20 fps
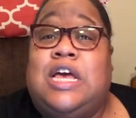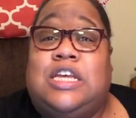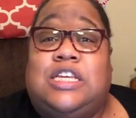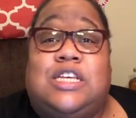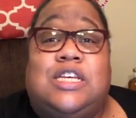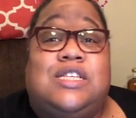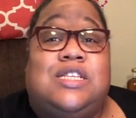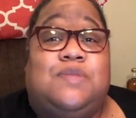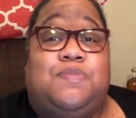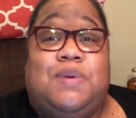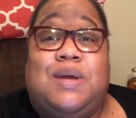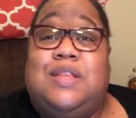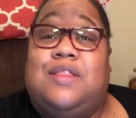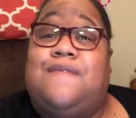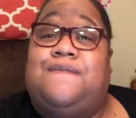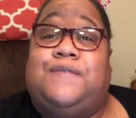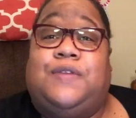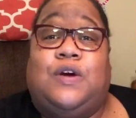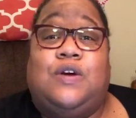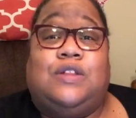Just be the
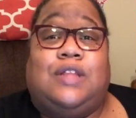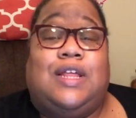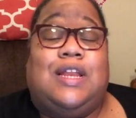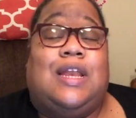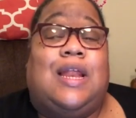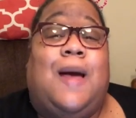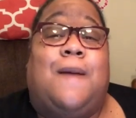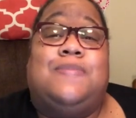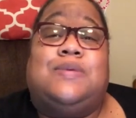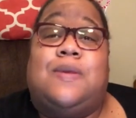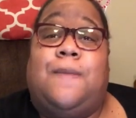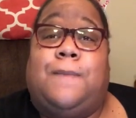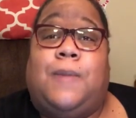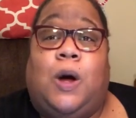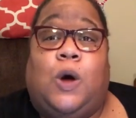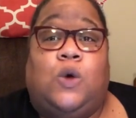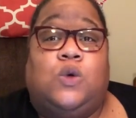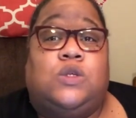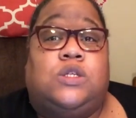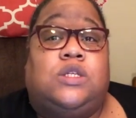first thing that I'm
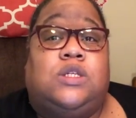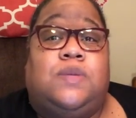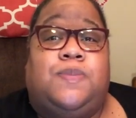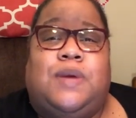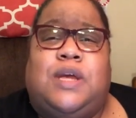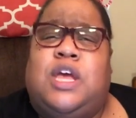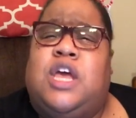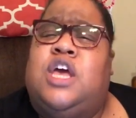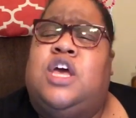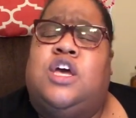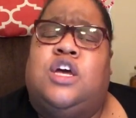supposed to be.